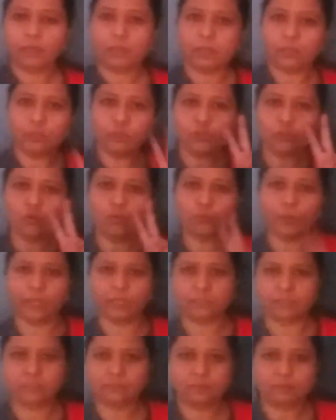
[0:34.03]
in two
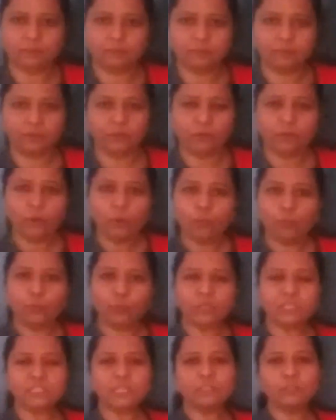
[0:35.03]
ways.
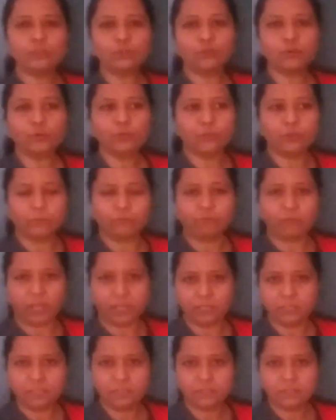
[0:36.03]
Which are the two
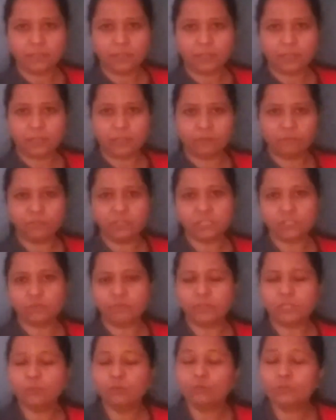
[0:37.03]
ways in which
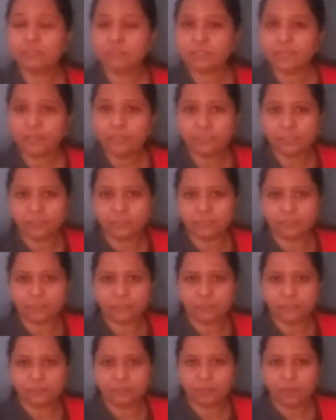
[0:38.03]
we use a
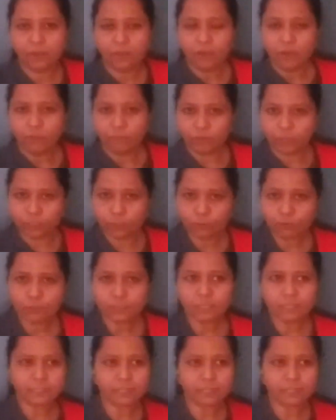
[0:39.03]
sentence? We use a